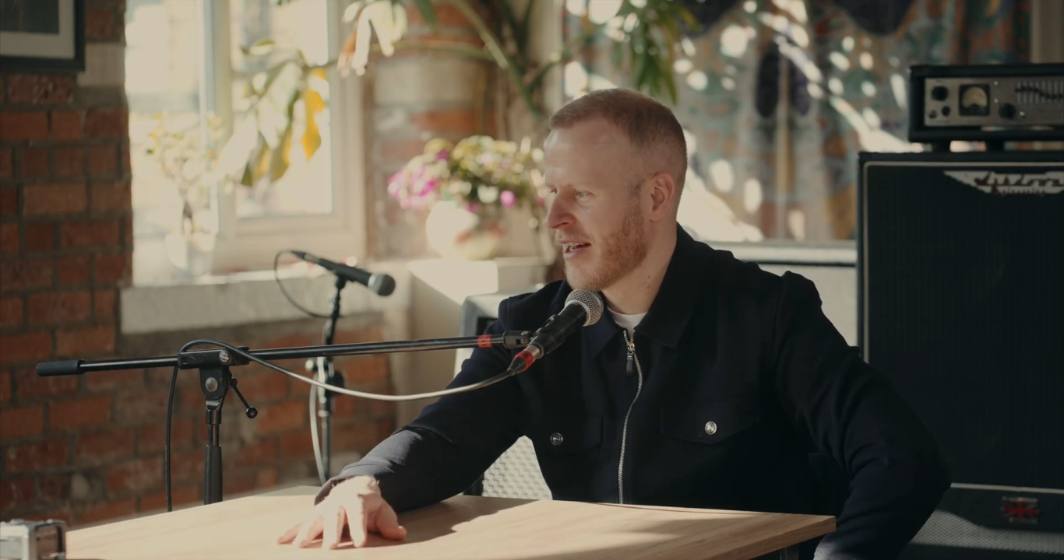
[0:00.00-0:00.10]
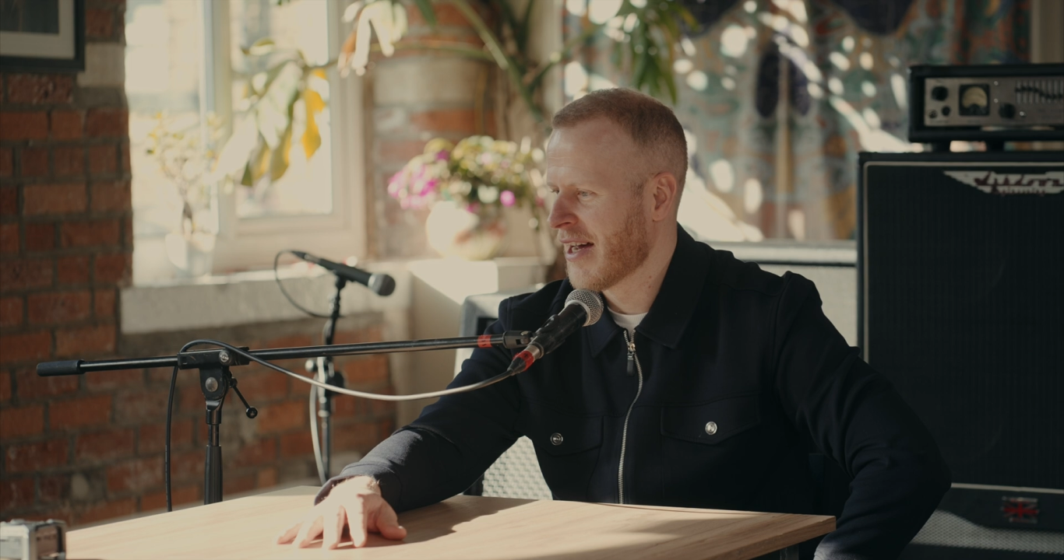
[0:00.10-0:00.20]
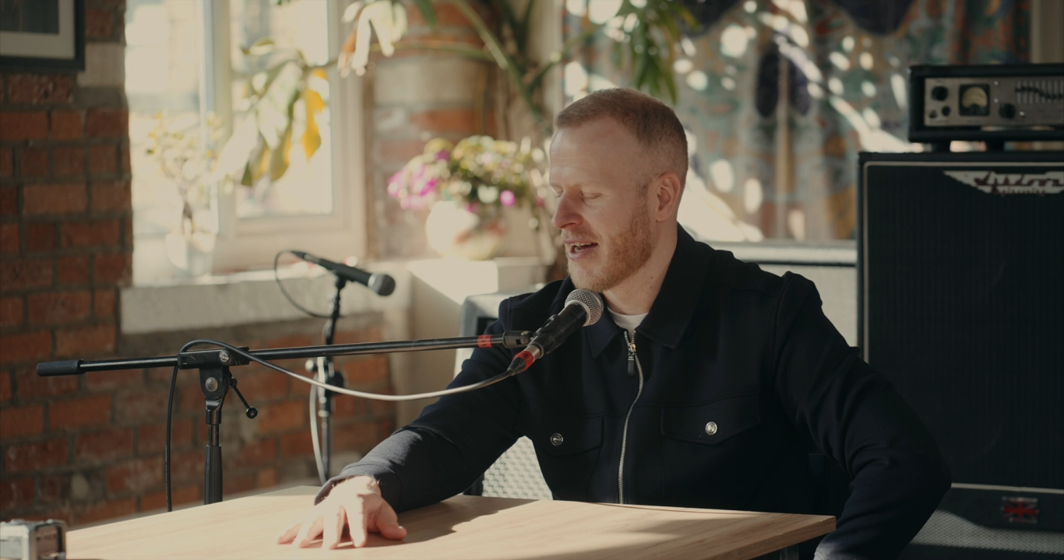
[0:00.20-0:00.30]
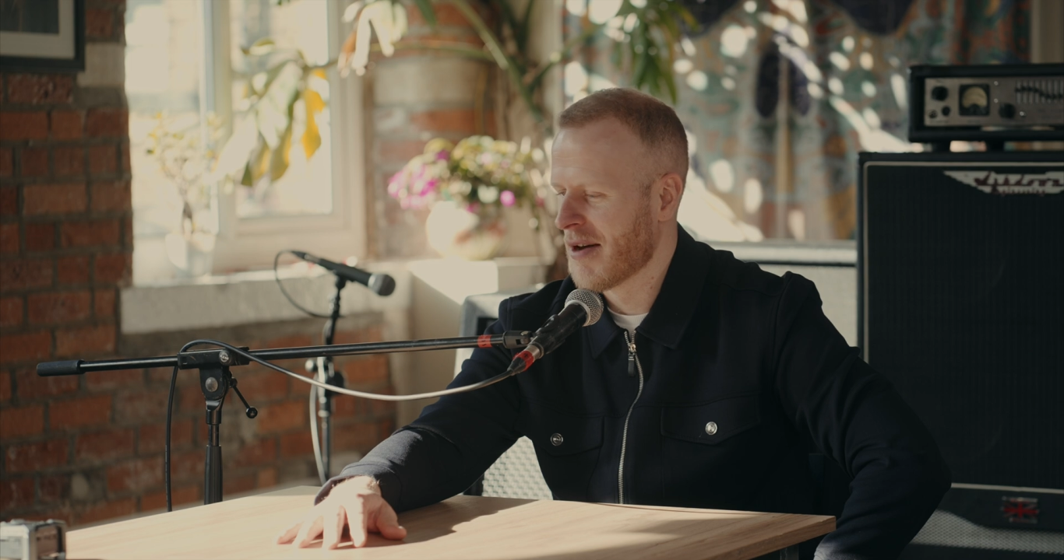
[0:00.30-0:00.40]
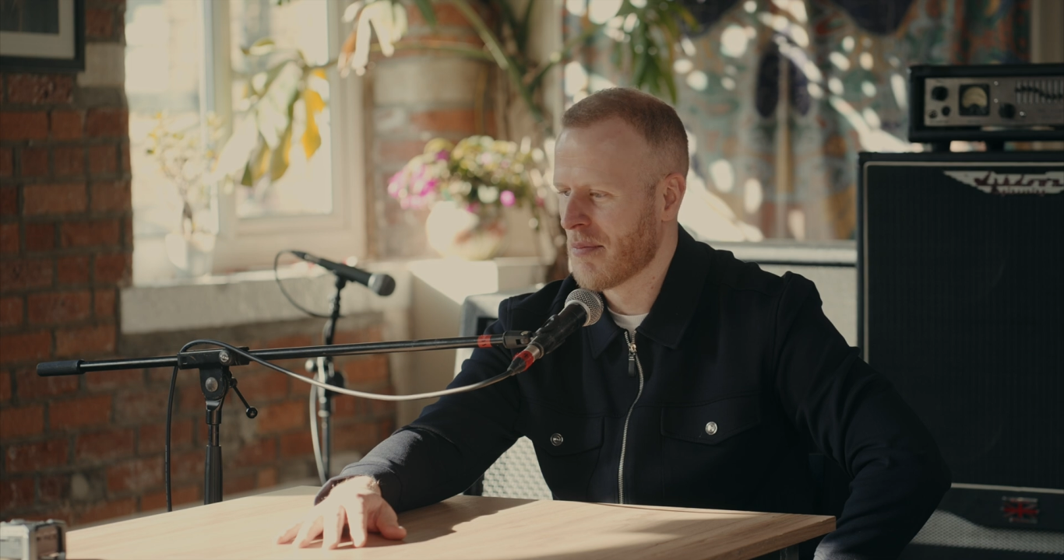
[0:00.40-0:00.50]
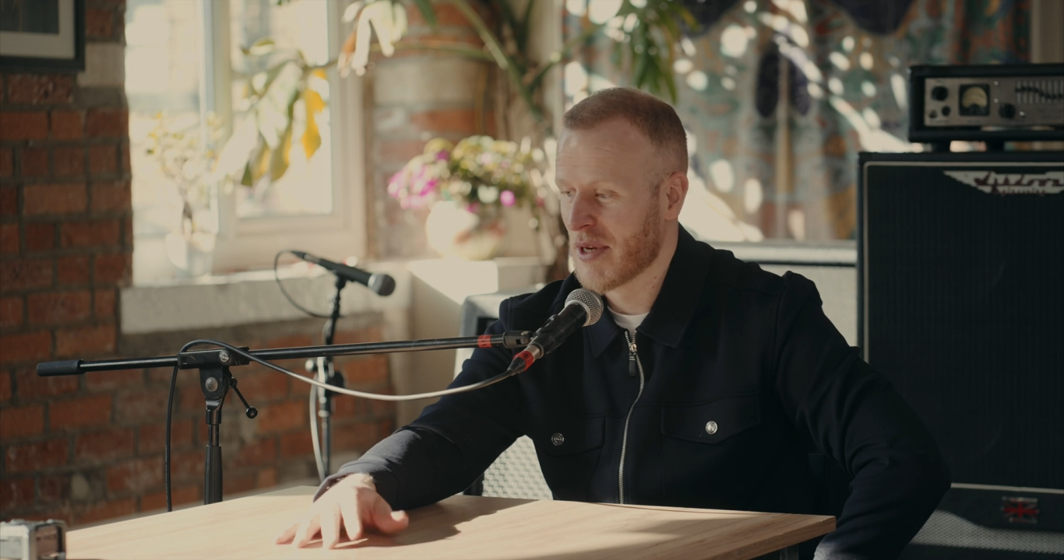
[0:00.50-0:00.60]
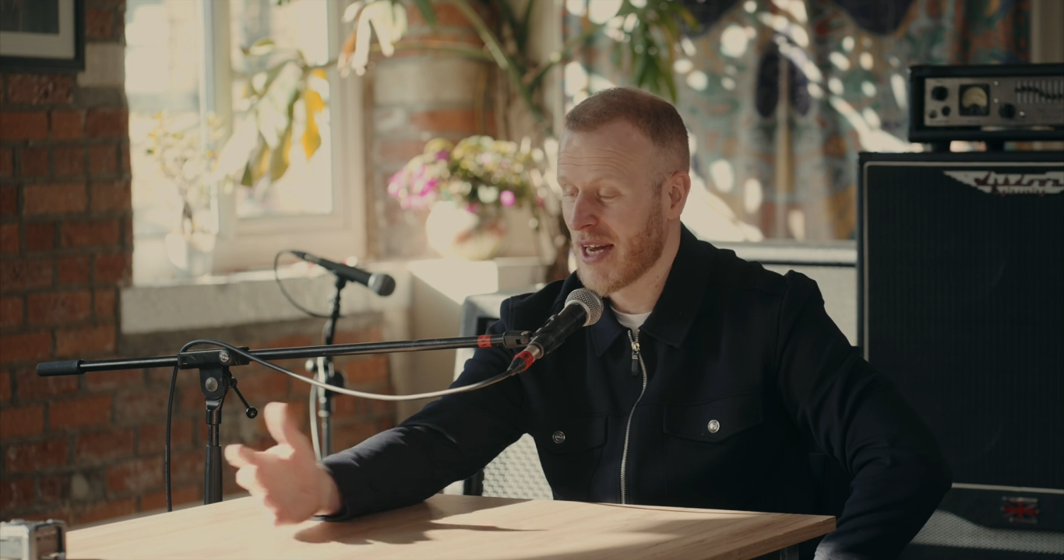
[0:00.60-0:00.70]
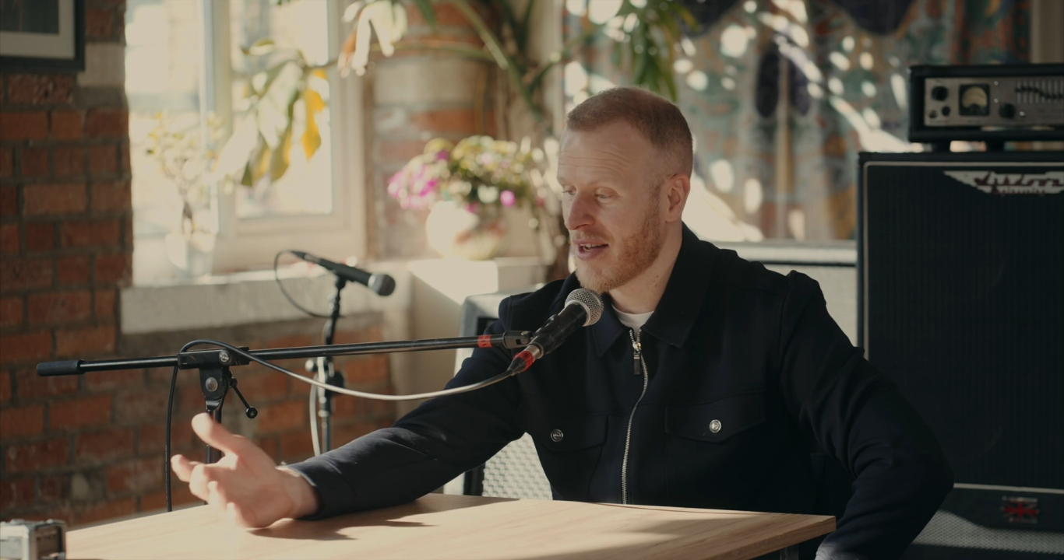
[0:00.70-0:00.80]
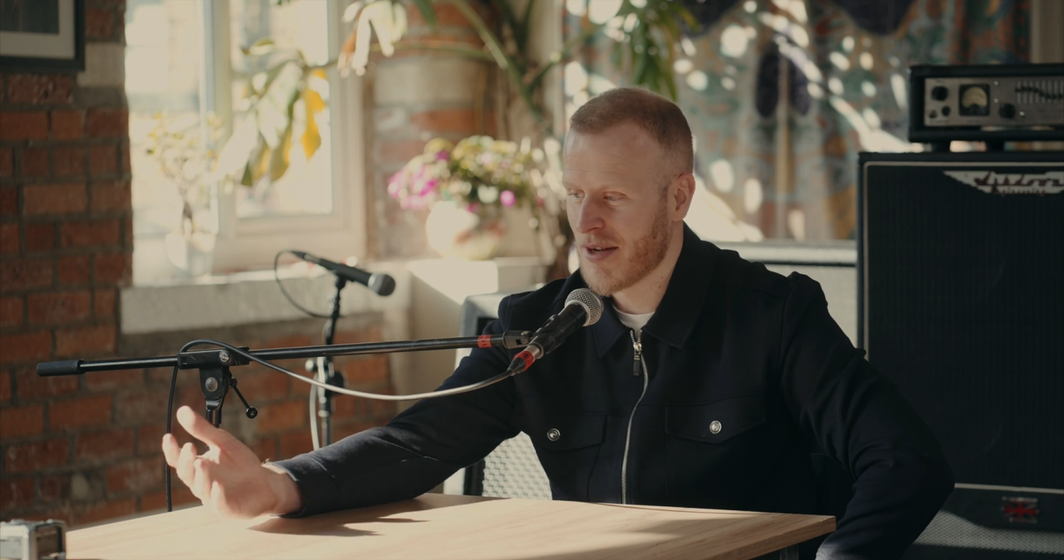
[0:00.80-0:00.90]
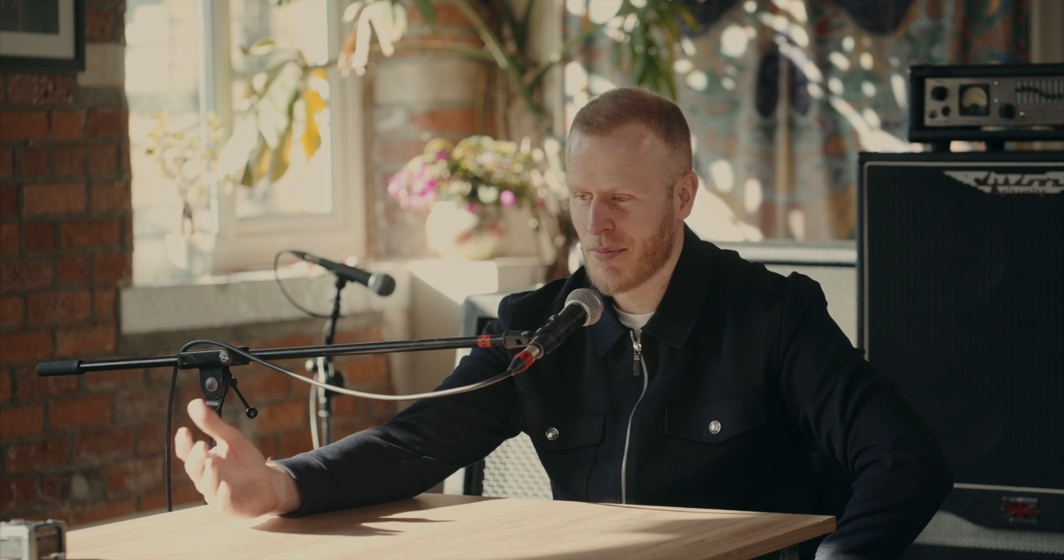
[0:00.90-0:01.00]
But
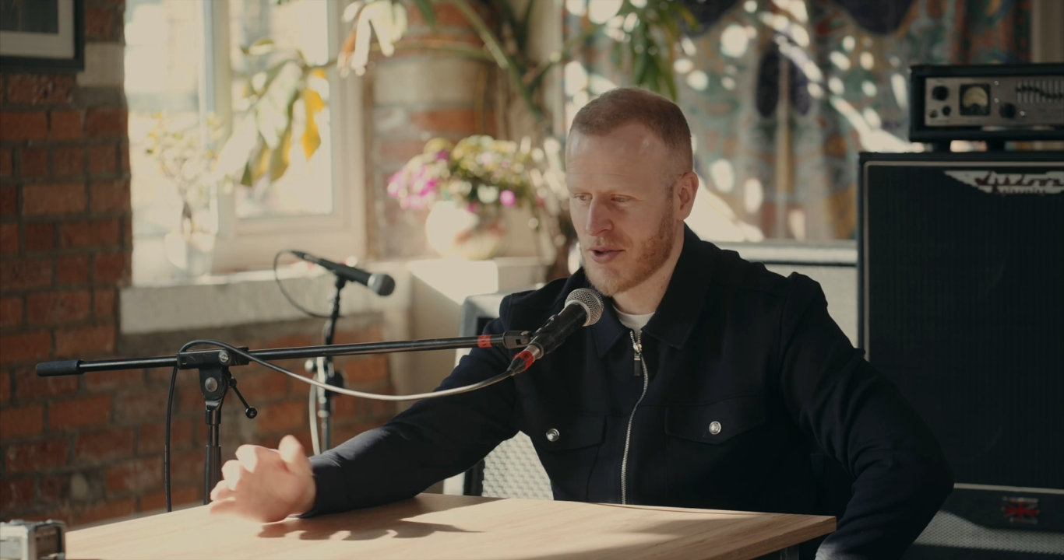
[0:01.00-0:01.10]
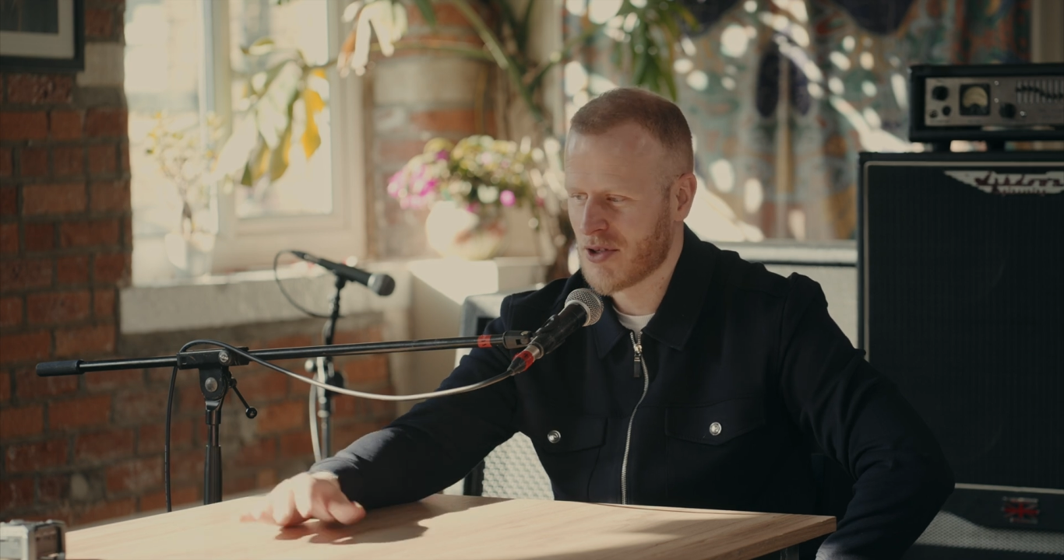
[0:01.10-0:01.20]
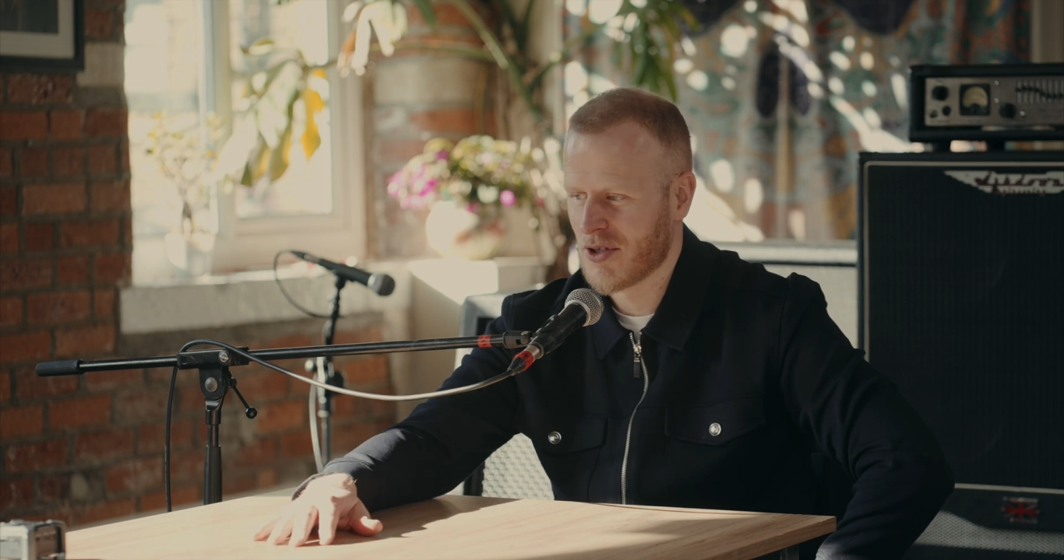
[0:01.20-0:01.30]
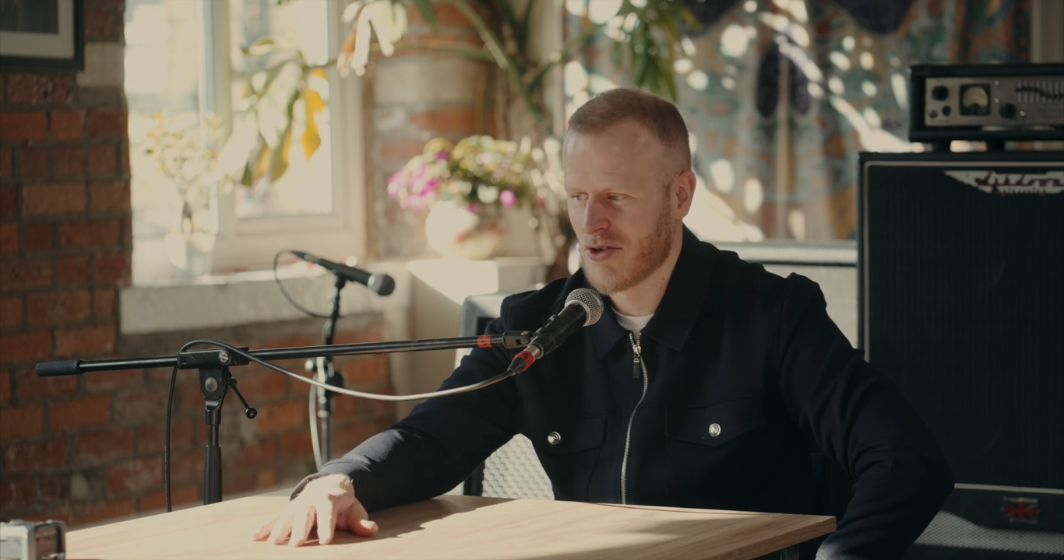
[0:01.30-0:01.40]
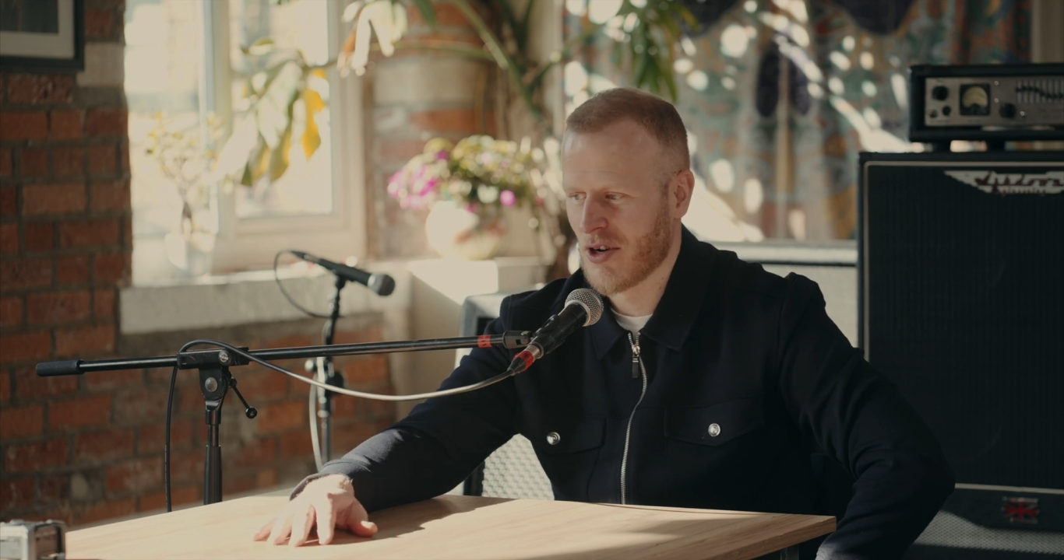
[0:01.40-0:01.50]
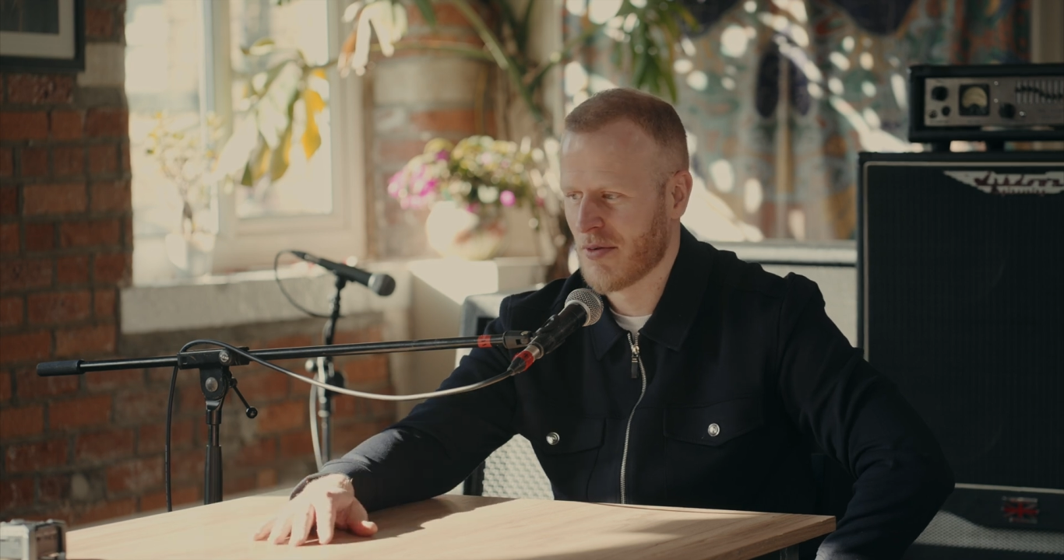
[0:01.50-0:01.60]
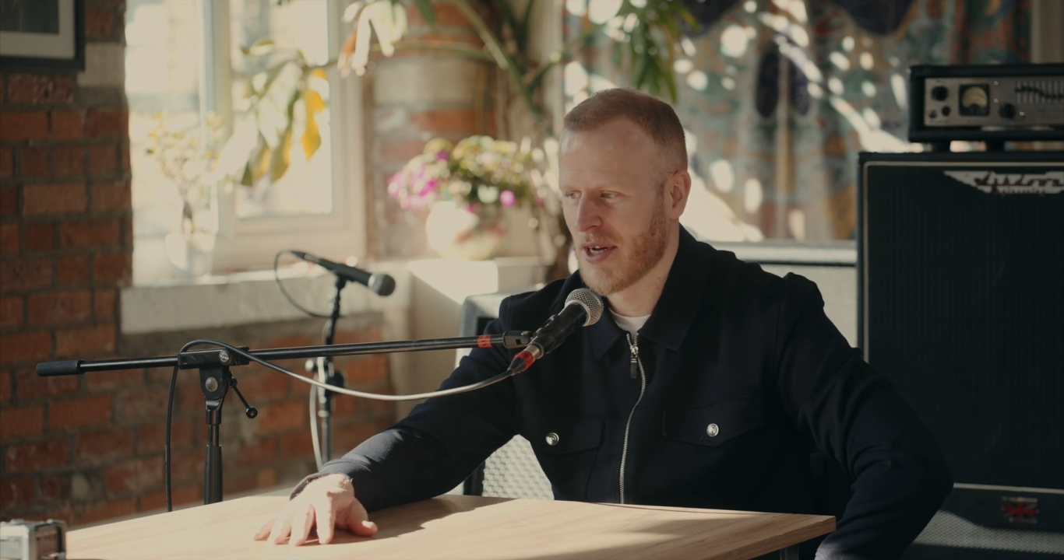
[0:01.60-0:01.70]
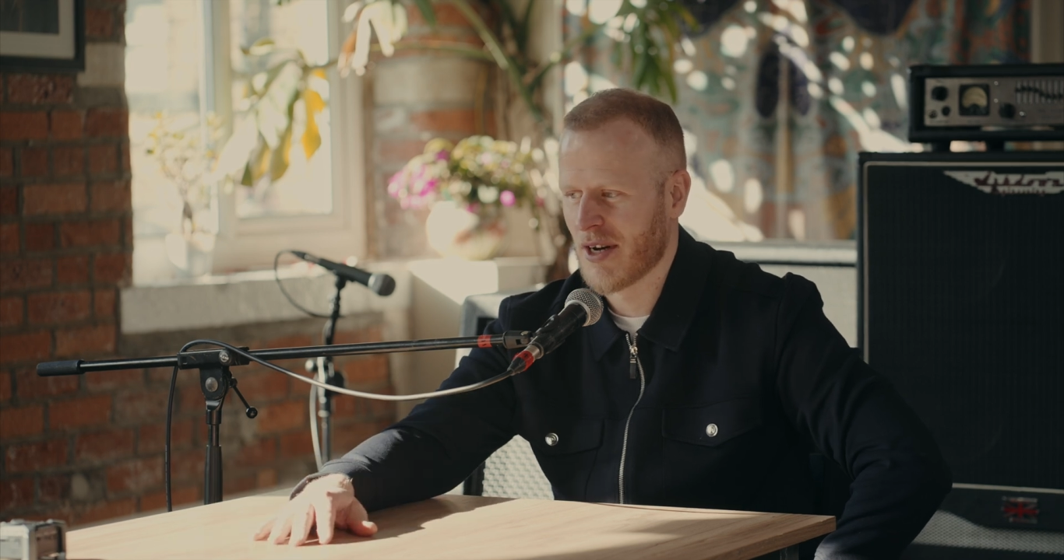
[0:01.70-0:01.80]
yeah, imposter syndrome,